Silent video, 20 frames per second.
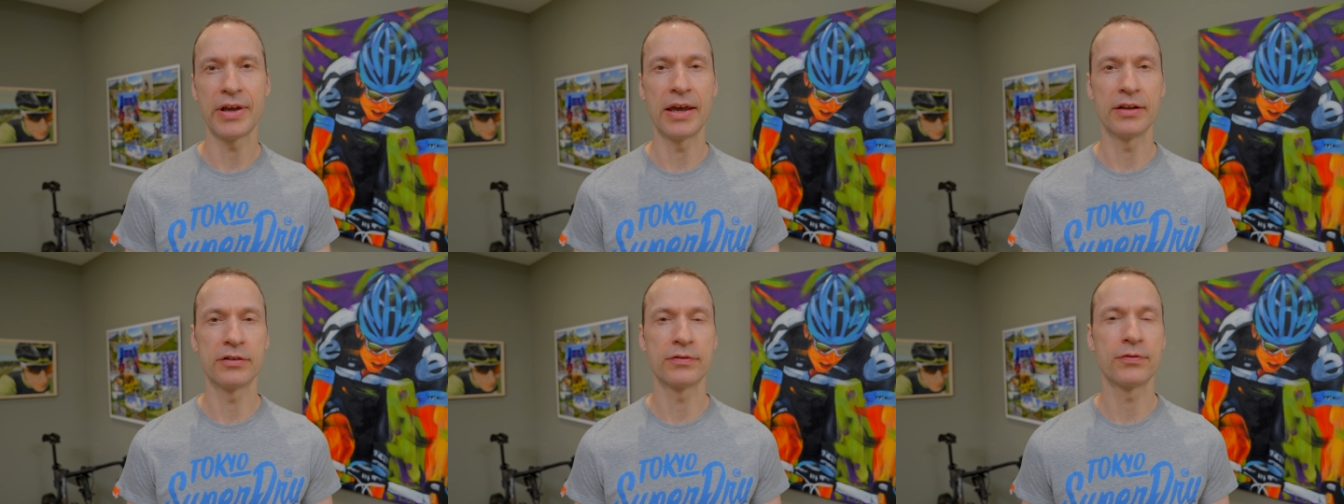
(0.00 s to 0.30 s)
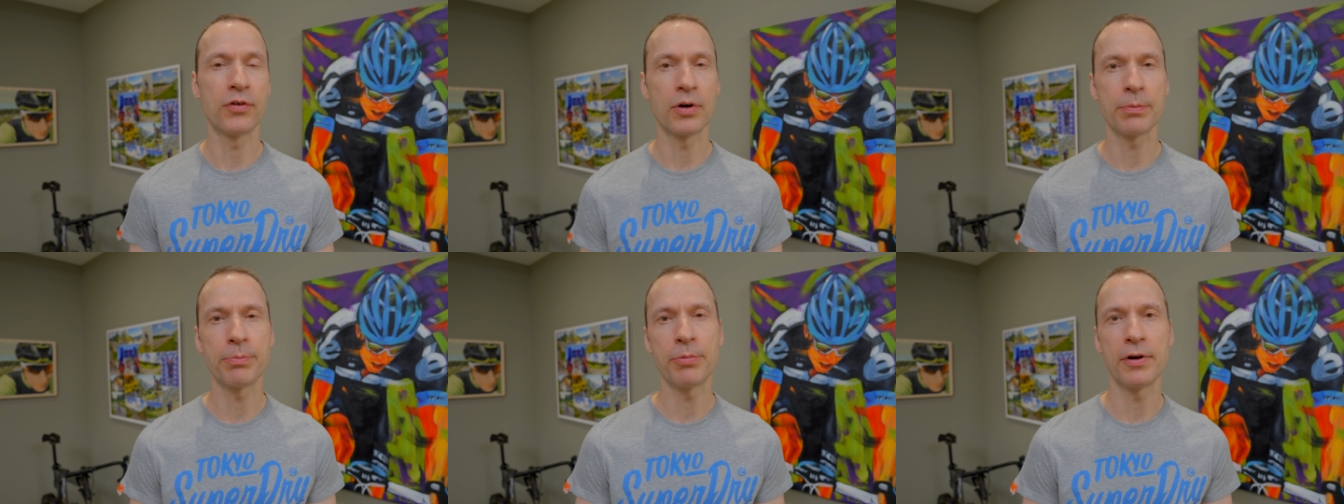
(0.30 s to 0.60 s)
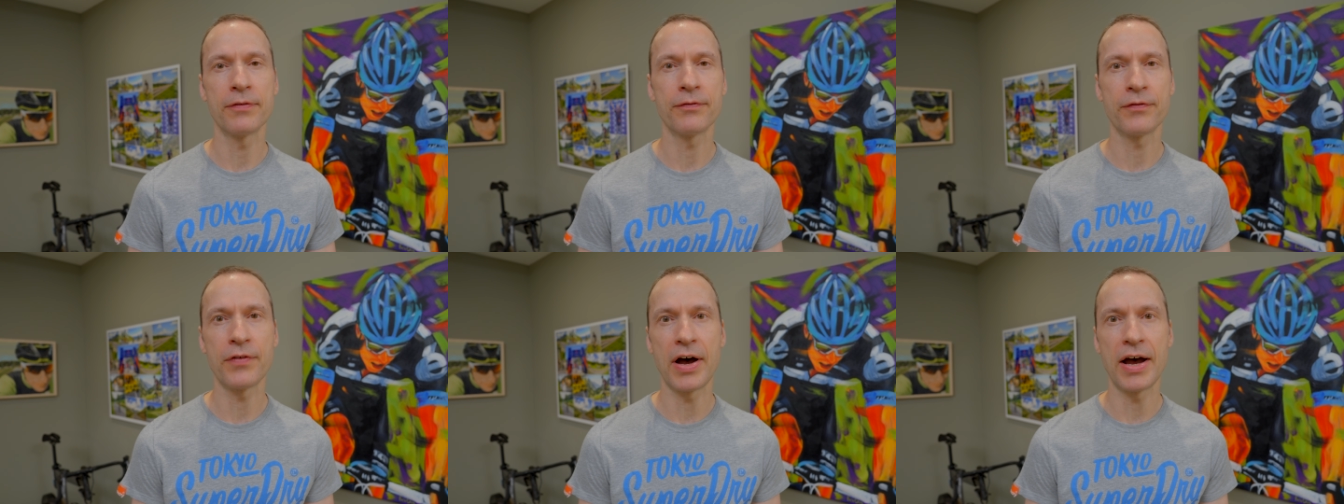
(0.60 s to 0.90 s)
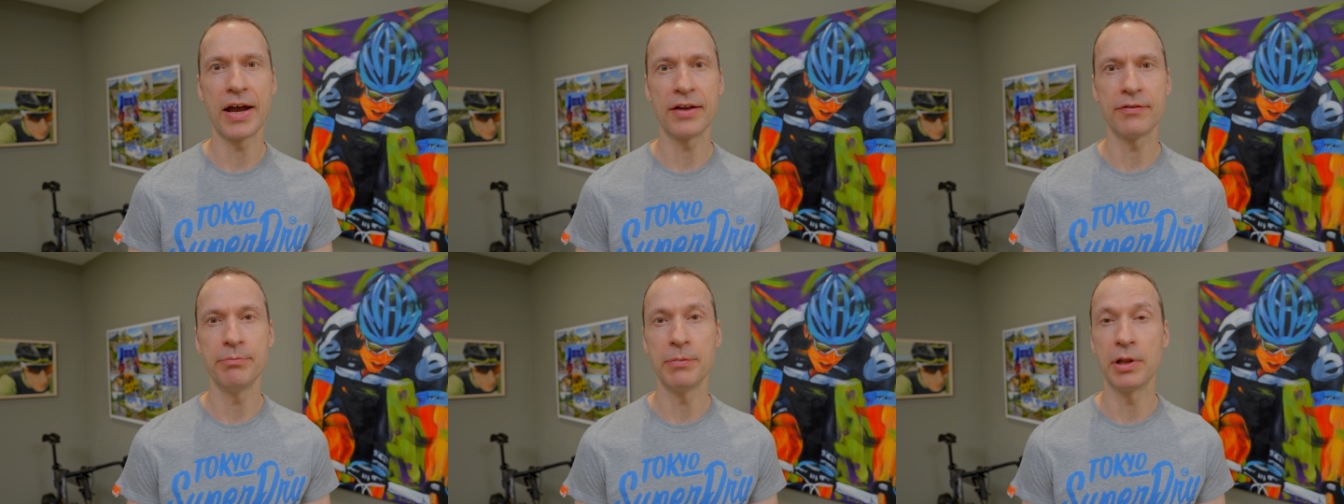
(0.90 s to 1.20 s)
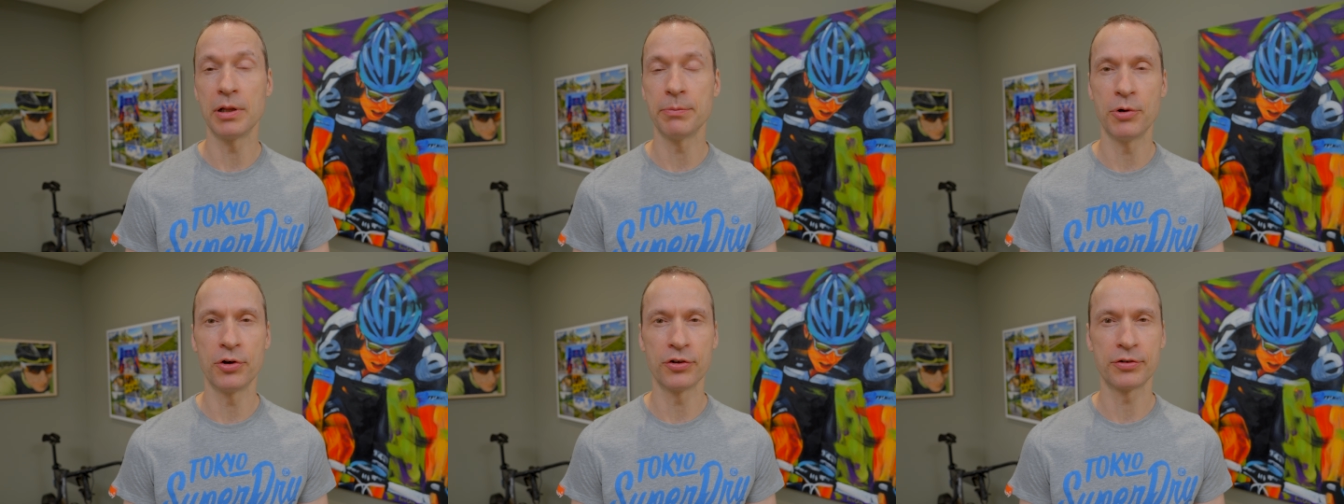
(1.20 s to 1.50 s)
as 4.5
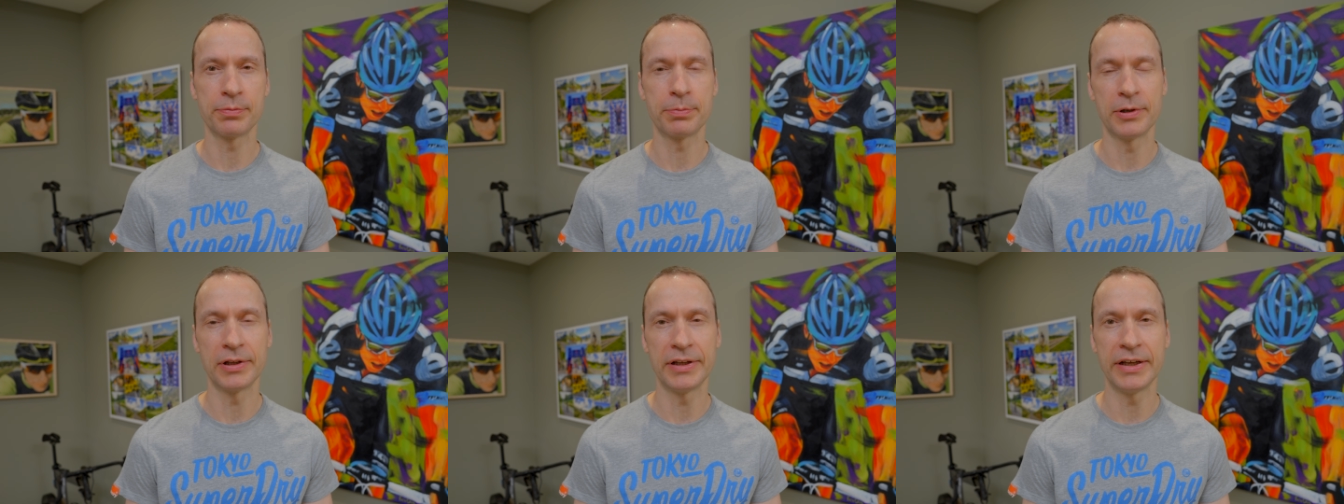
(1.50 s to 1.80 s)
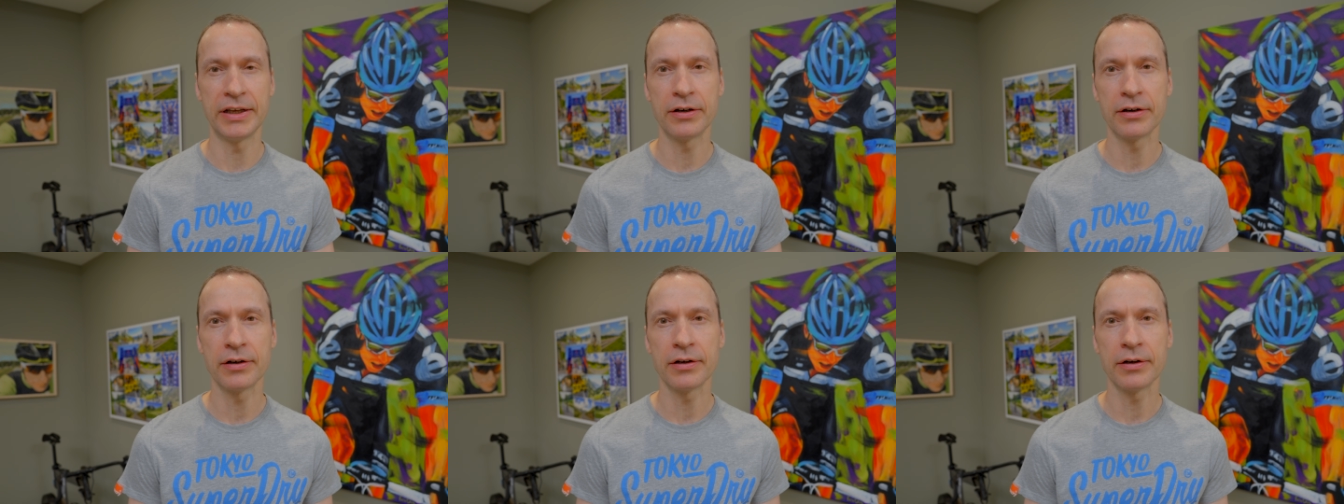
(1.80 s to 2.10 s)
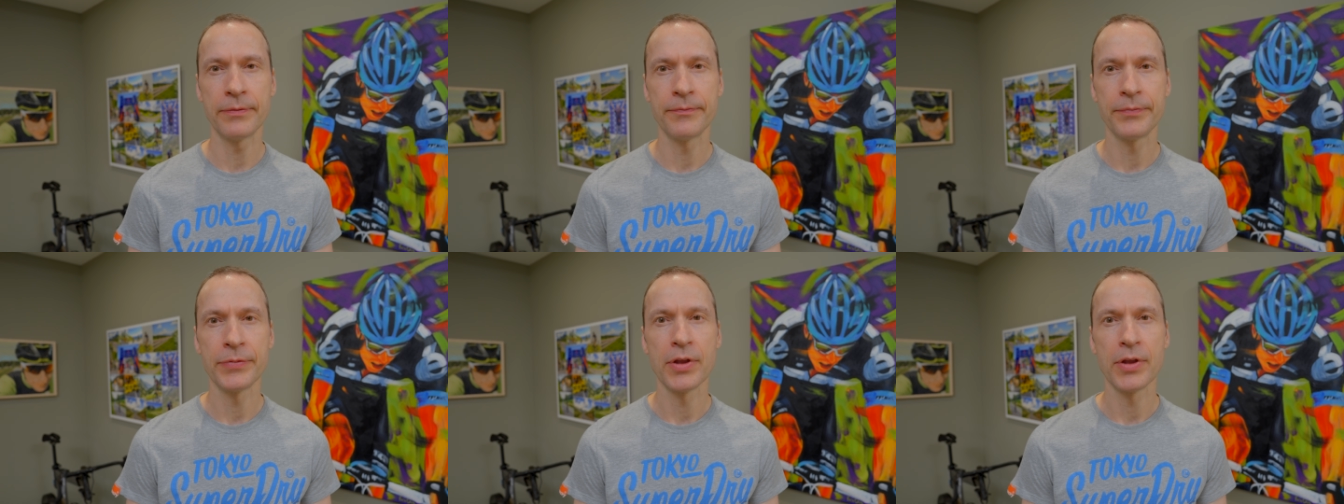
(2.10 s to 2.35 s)
millimoles per liter